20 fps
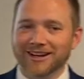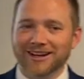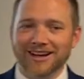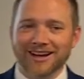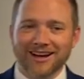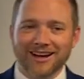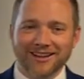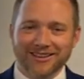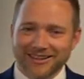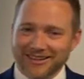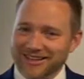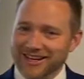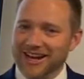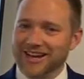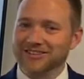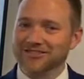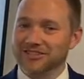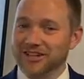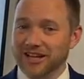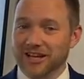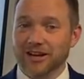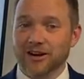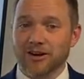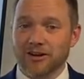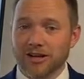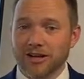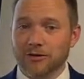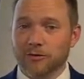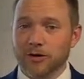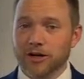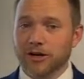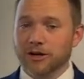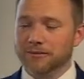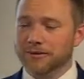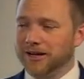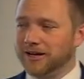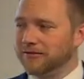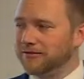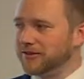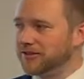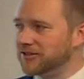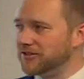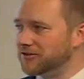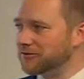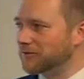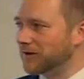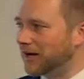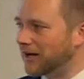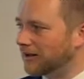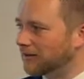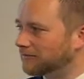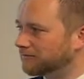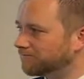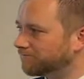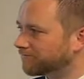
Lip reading: then yes, they can all get widow benefits as well.